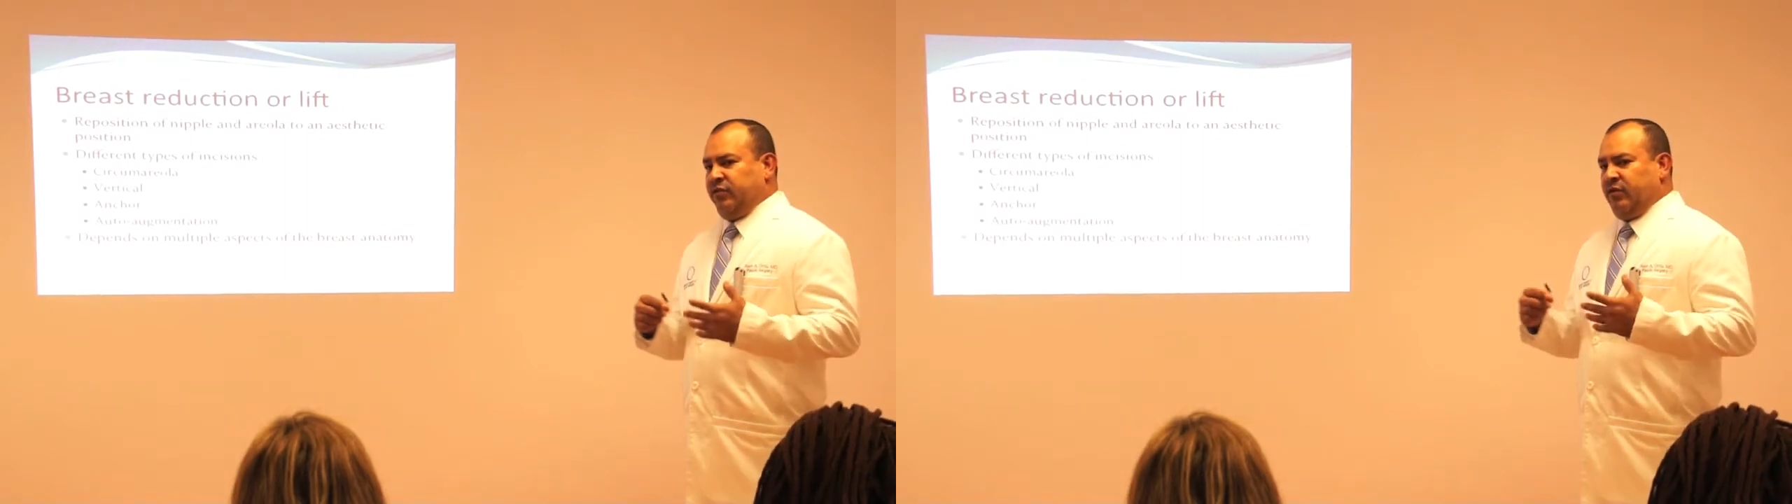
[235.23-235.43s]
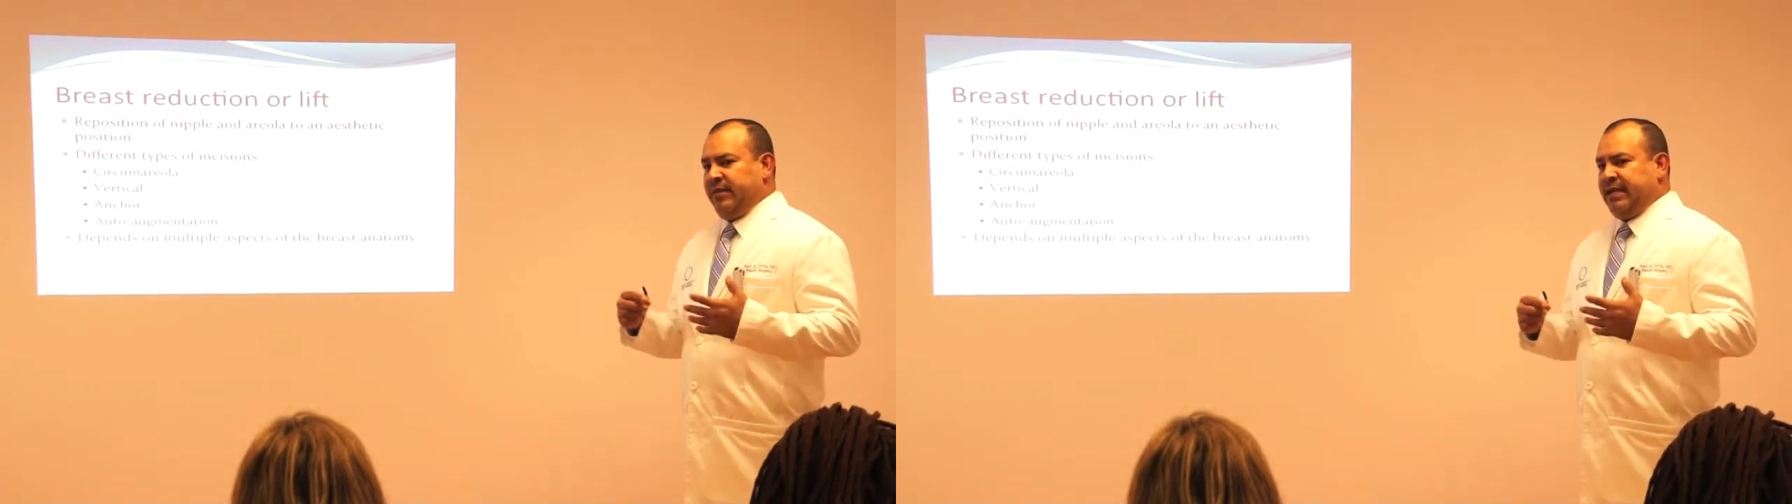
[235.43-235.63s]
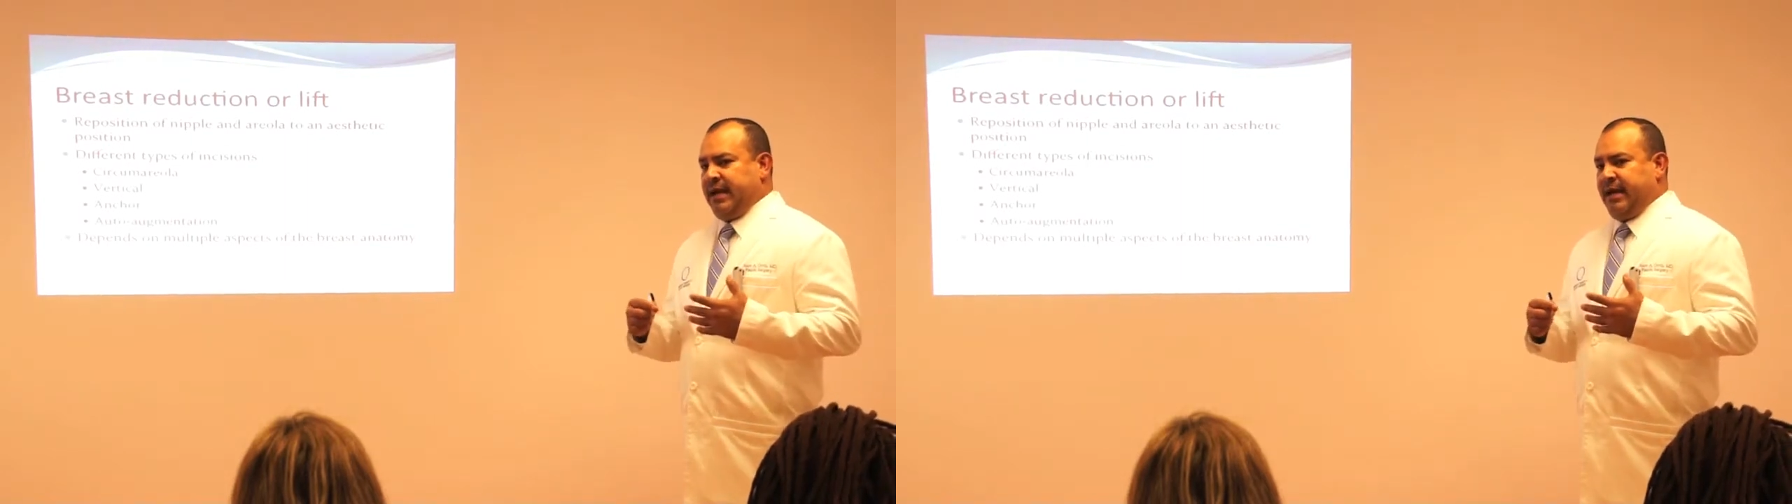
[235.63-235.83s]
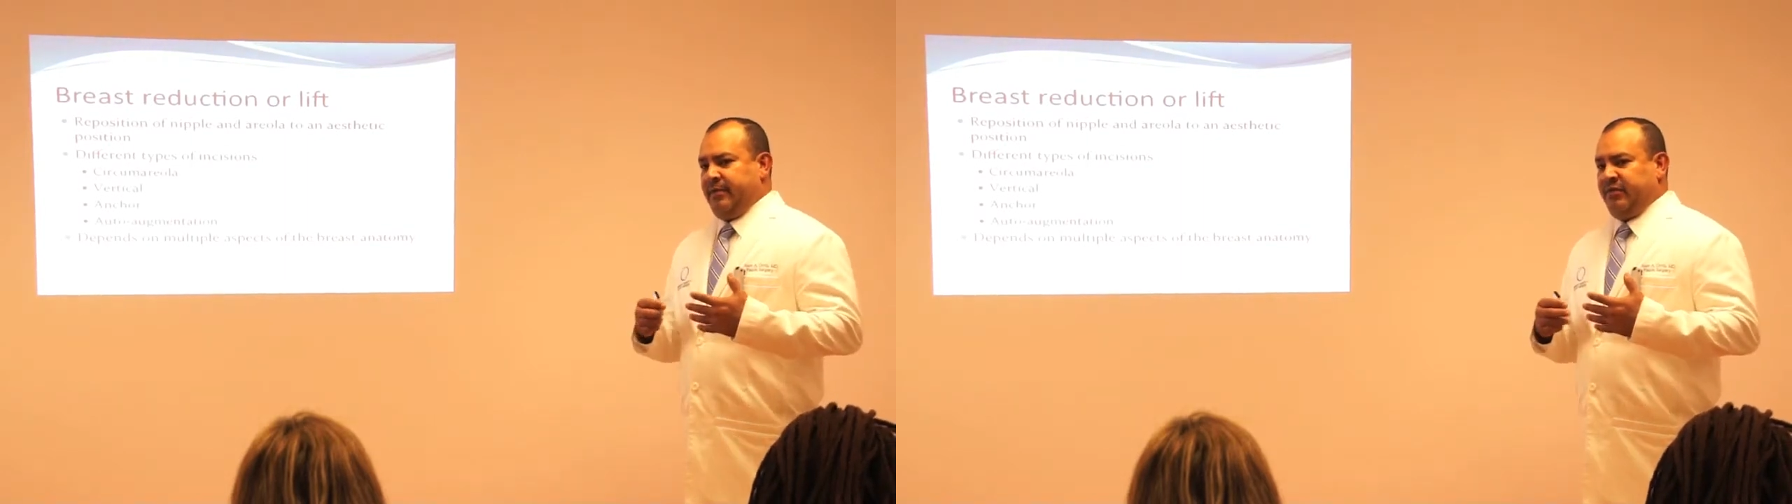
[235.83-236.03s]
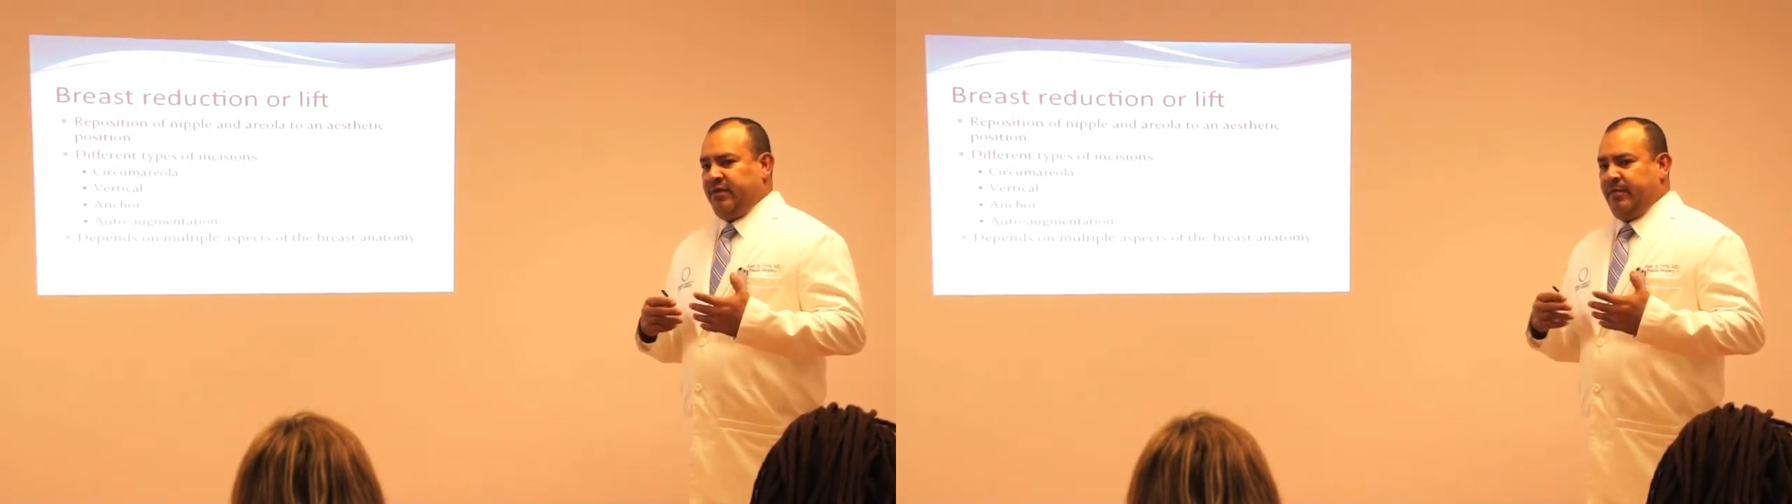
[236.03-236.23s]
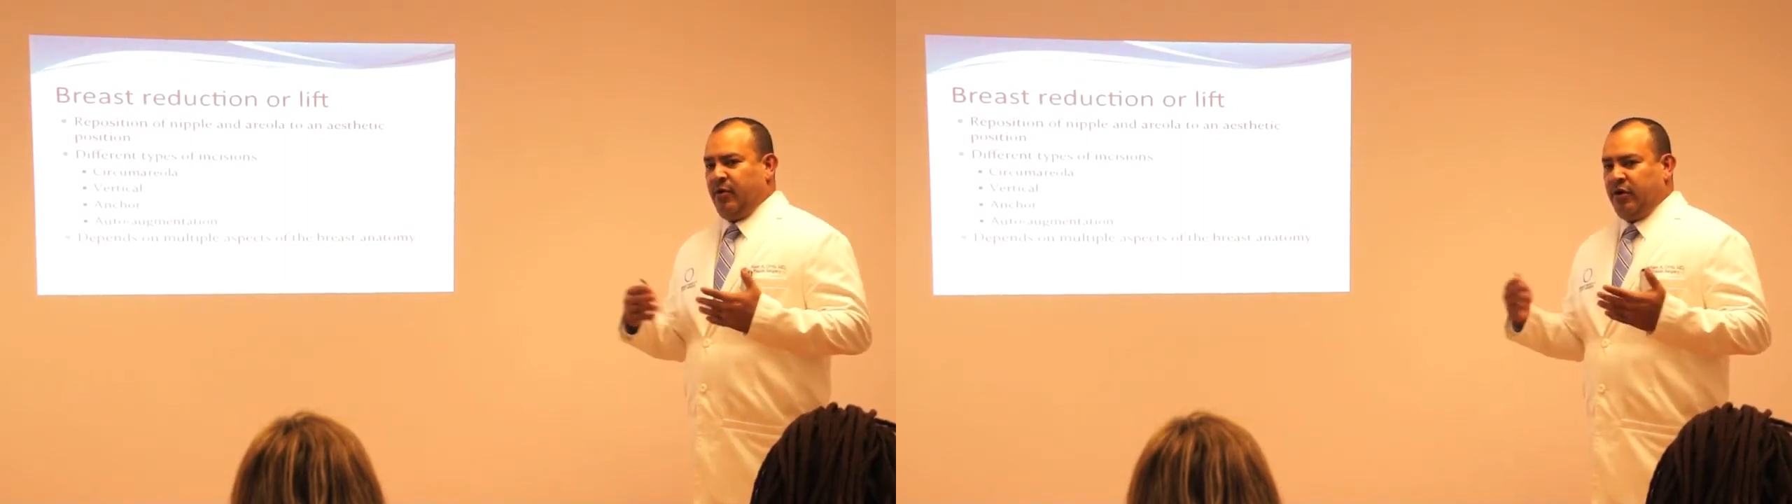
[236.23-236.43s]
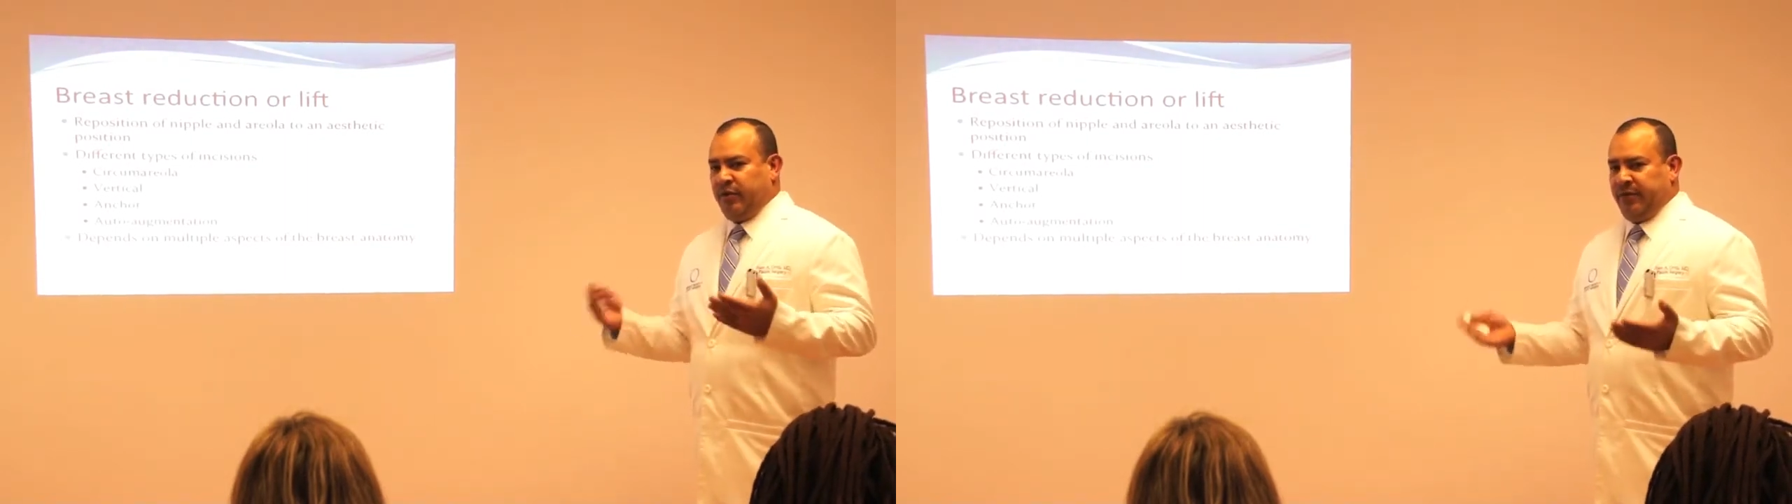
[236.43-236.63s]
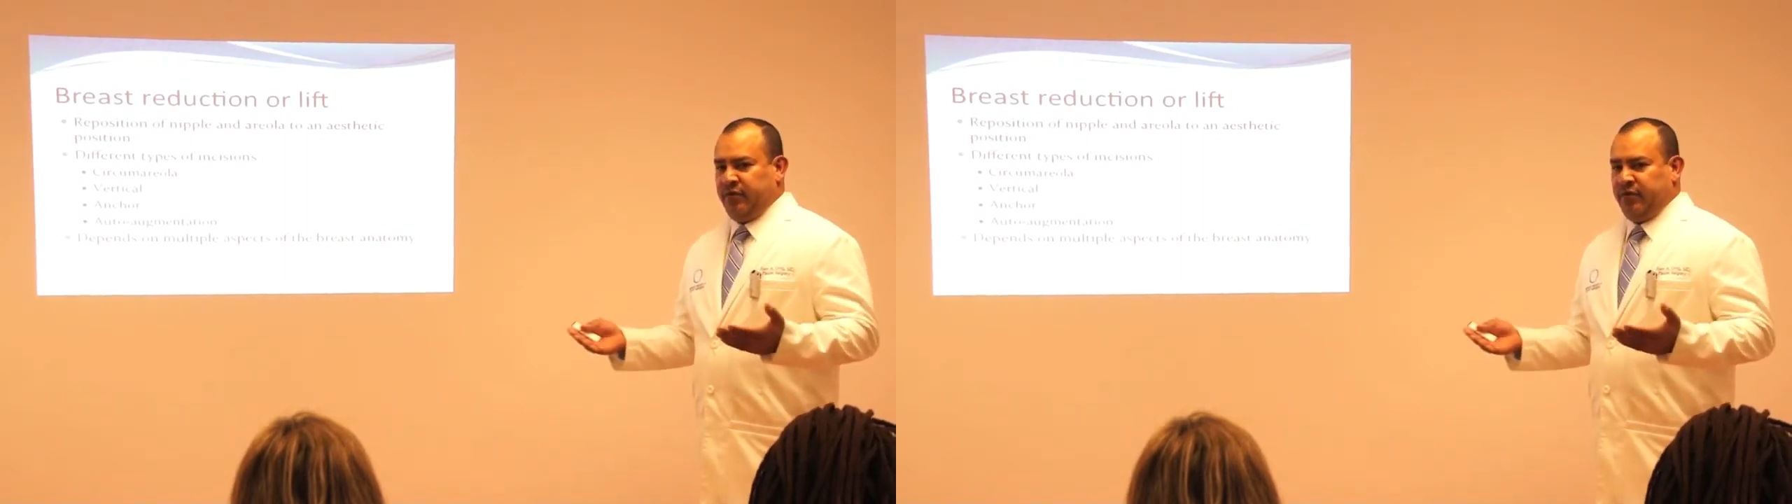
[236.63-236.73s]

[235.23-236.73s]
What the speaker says: sometimes the volume